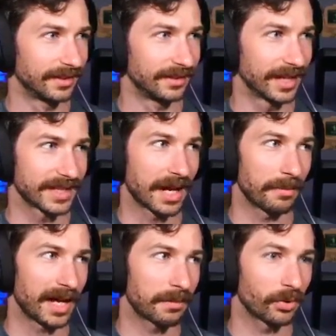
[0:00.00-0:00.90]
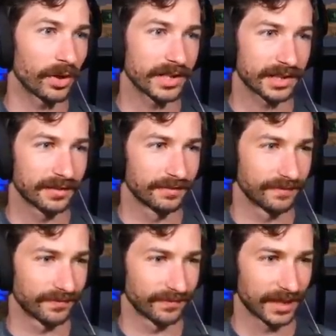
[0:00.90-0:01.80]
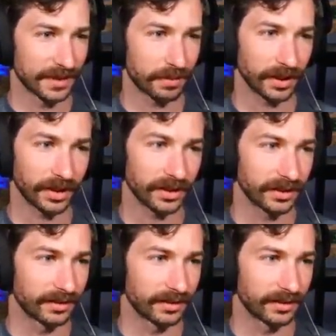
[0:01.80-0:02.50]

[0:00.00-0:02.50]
That's not bad, boys. That's pretty good.